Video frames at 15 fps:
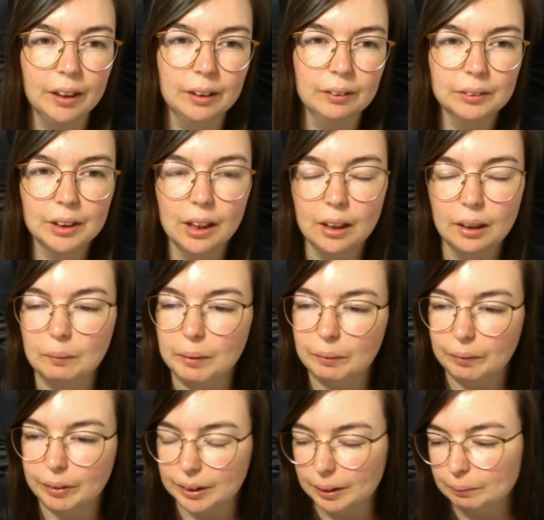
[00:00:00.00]
It was a little bit
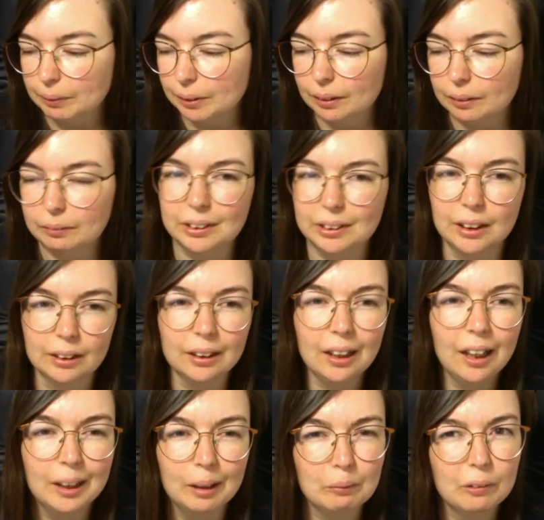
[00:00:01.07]
windy, but I was like,
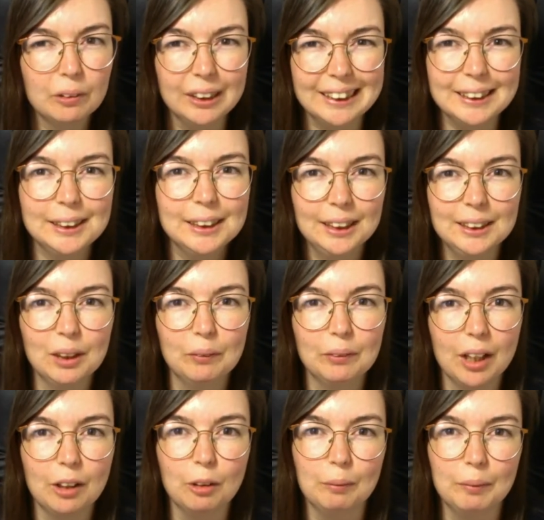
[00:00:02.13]
I am going to sit out
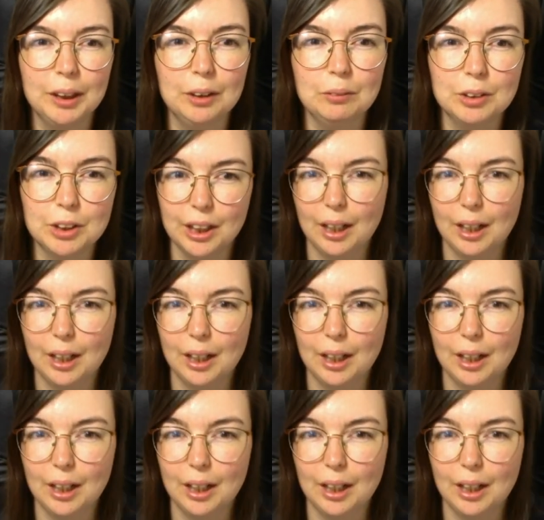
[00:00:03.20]
there on my new chair.